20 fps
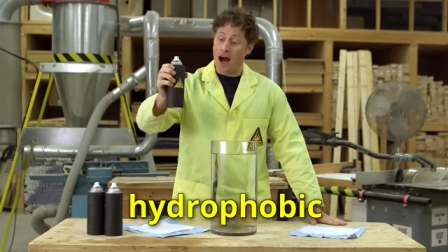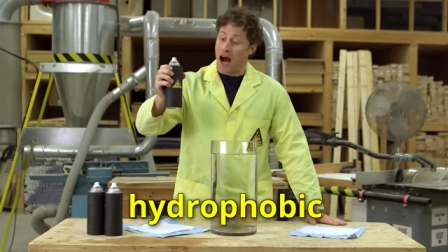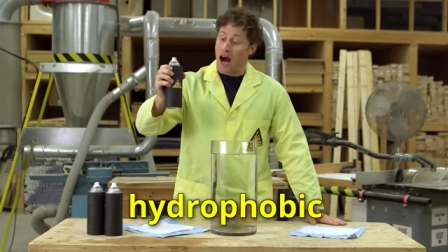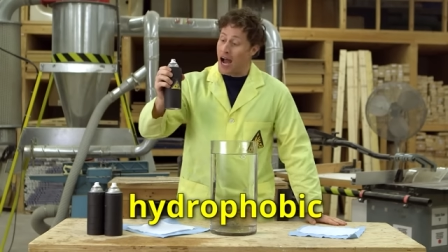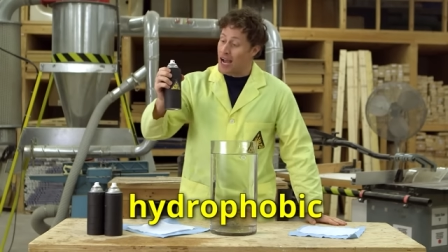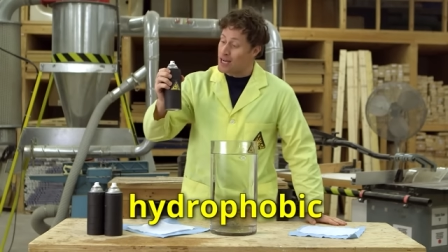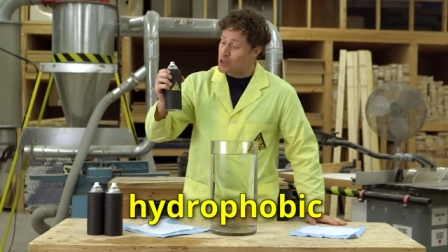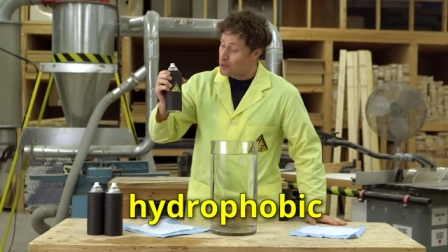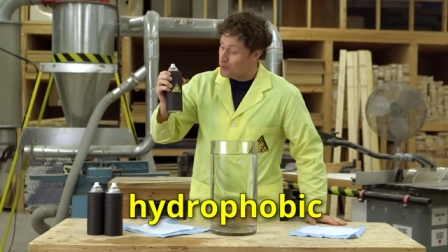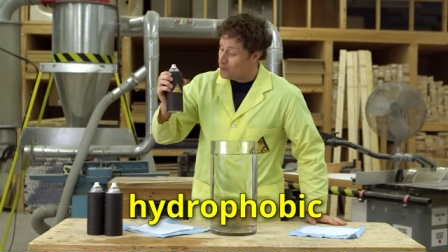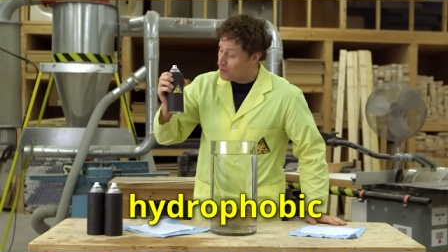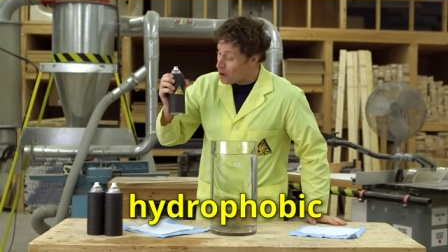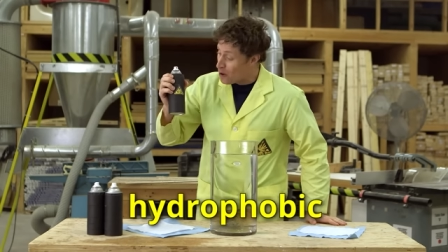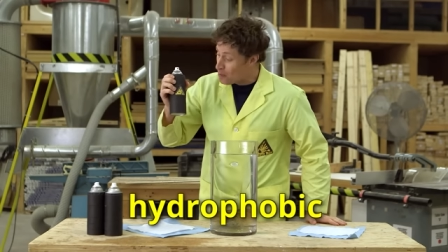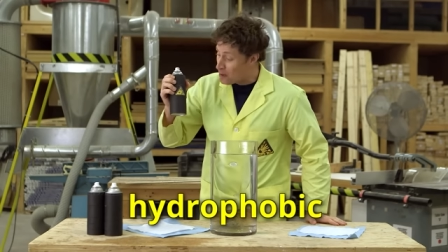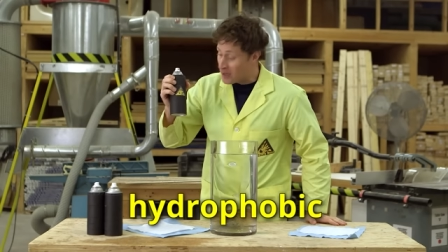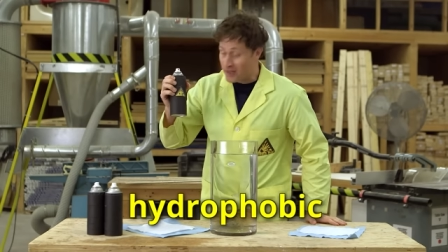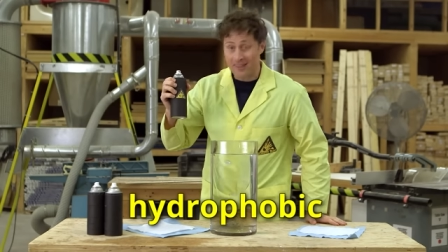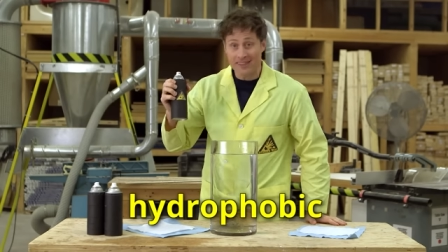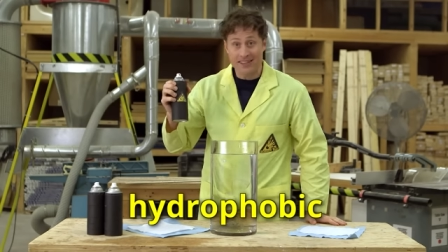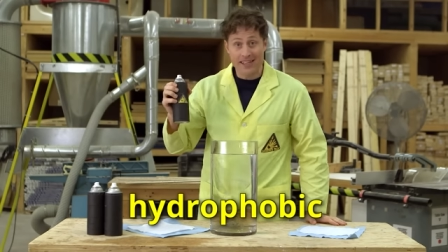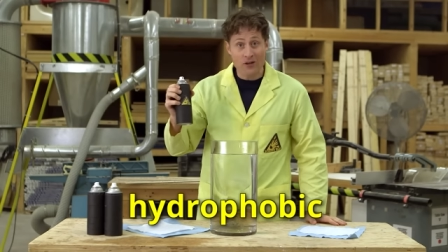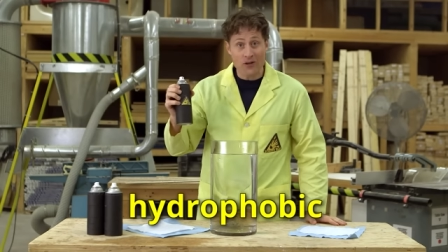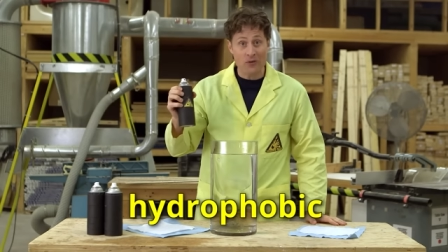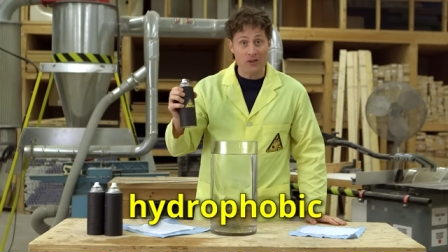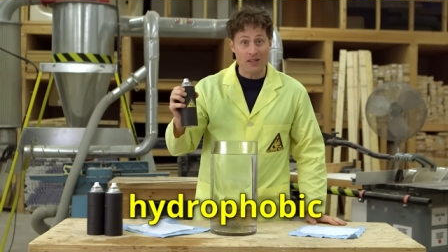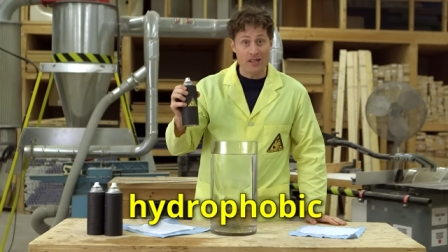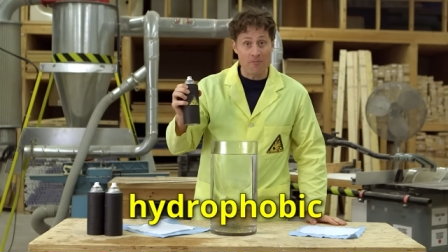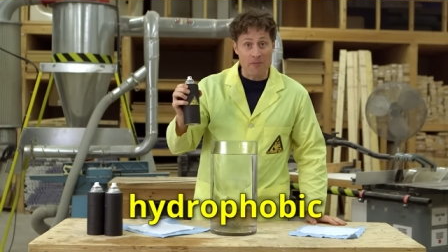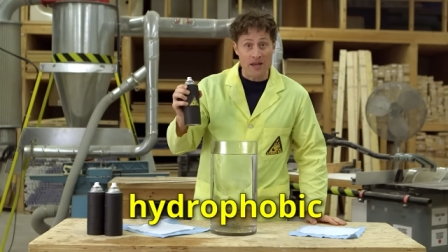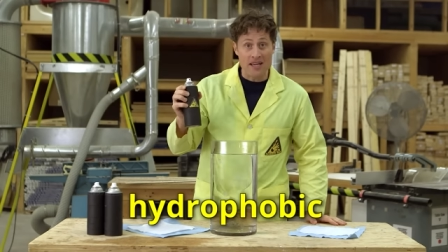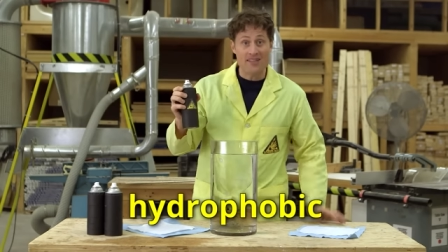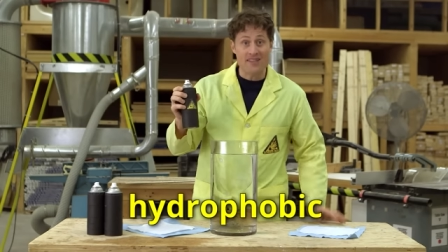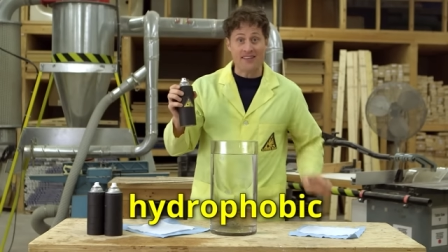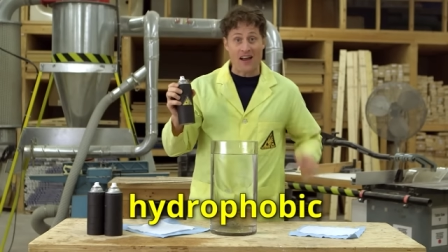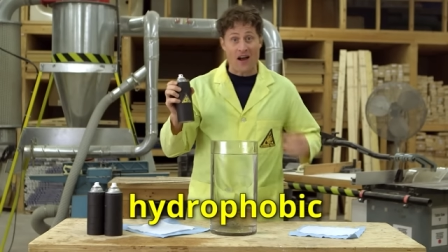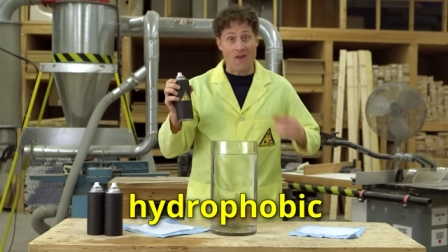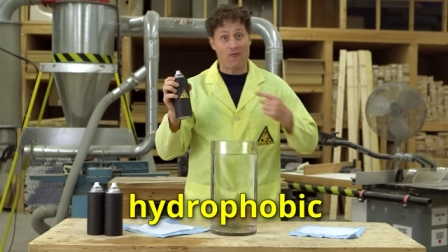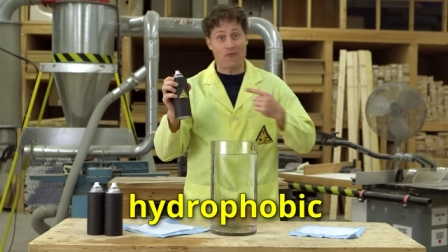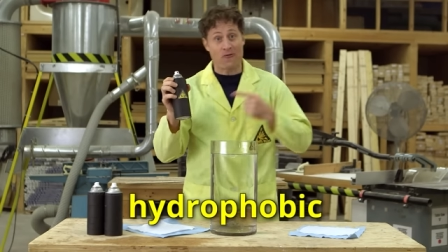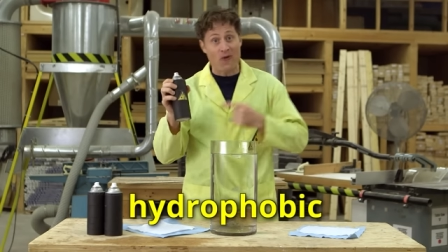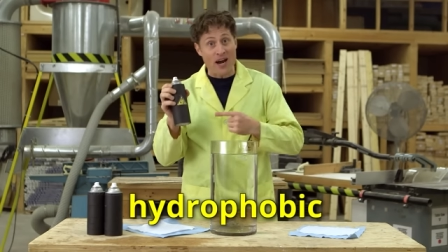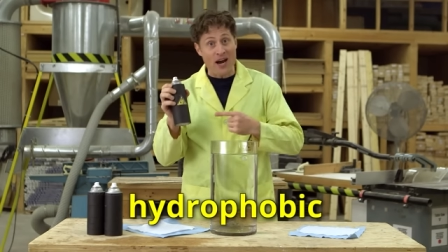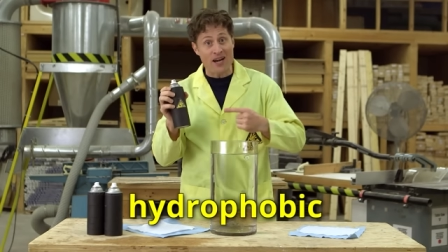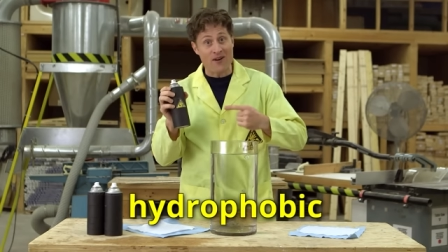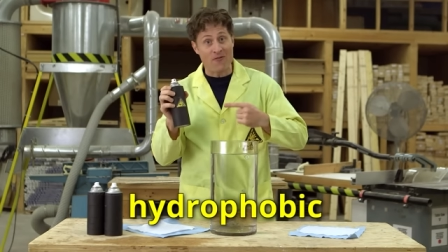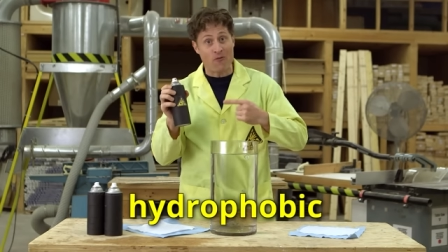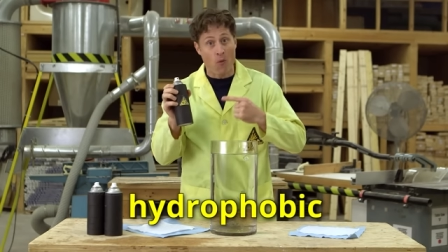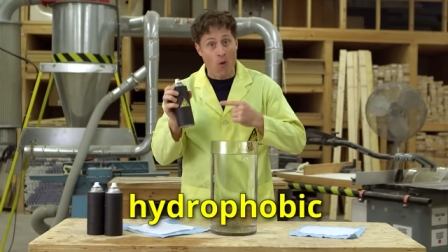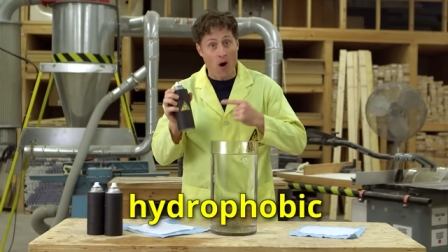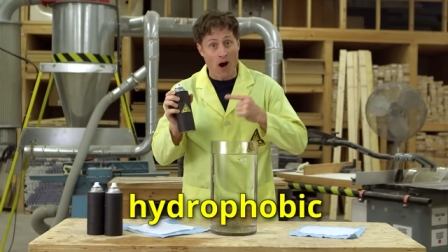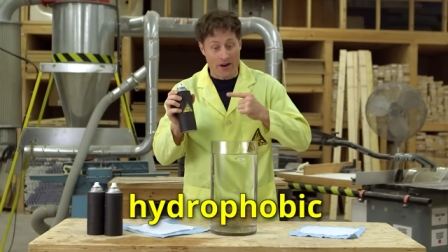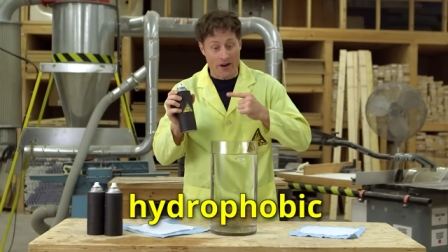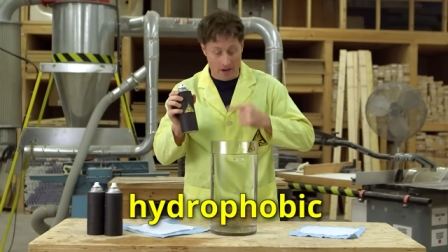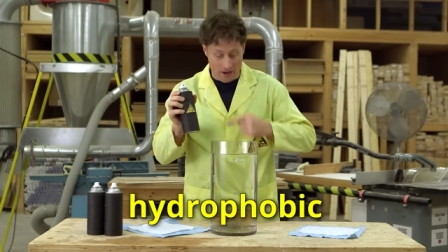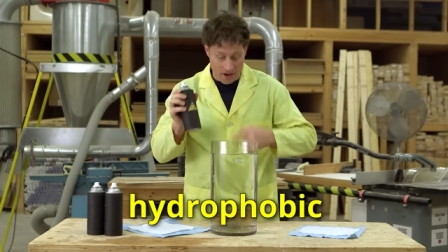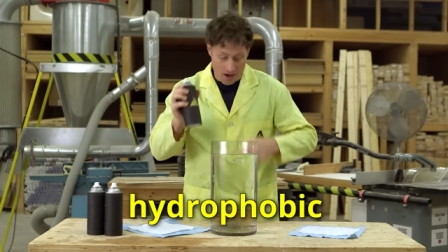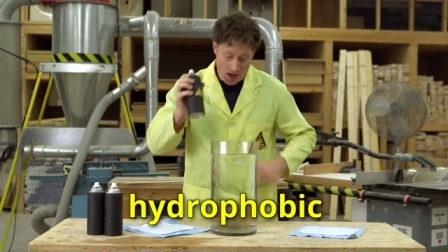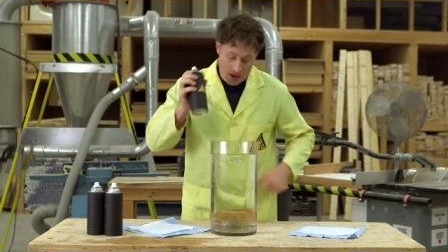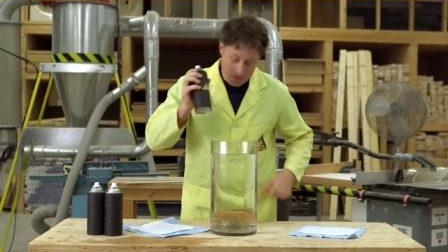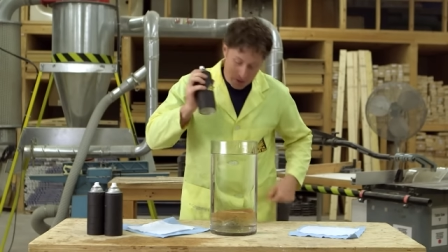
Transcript: Hydrophobic literally means afraid of water,